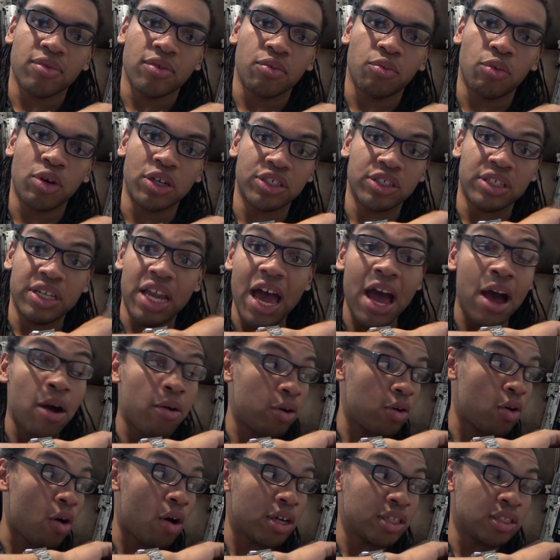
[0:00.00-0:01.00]
which now
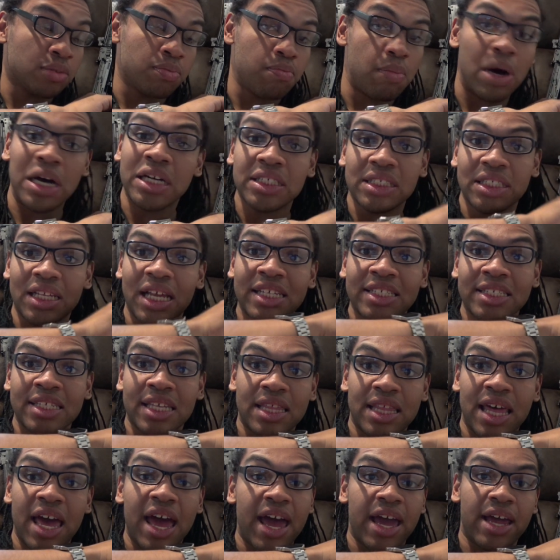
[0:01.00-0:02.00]
costs much less
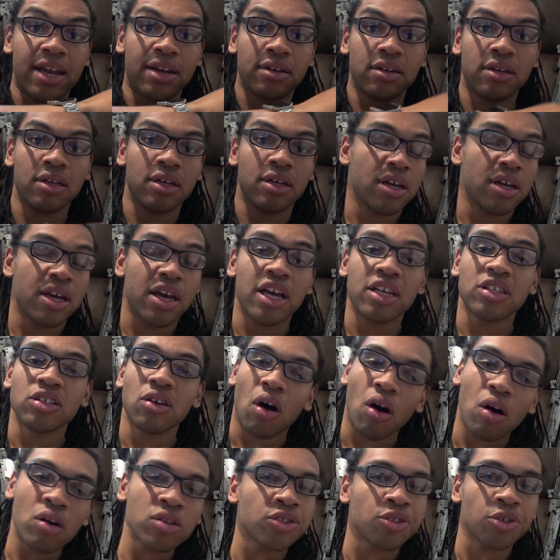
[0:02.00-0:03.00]
than that, is
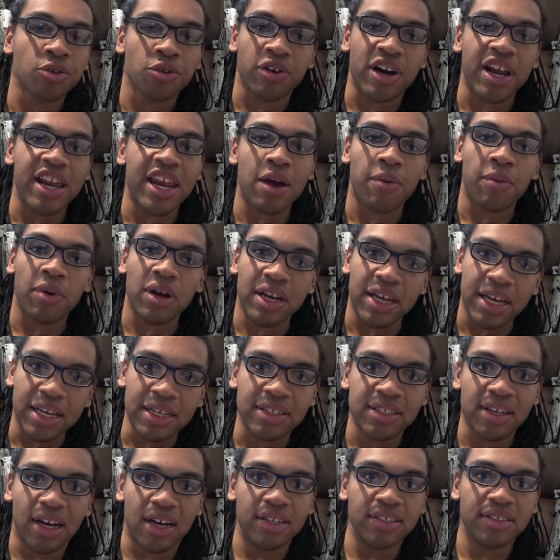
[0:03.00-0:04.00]
also great at what
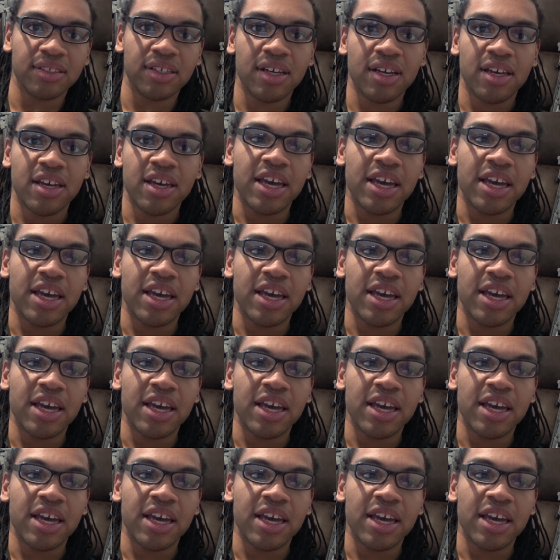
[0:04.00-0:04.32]
it does.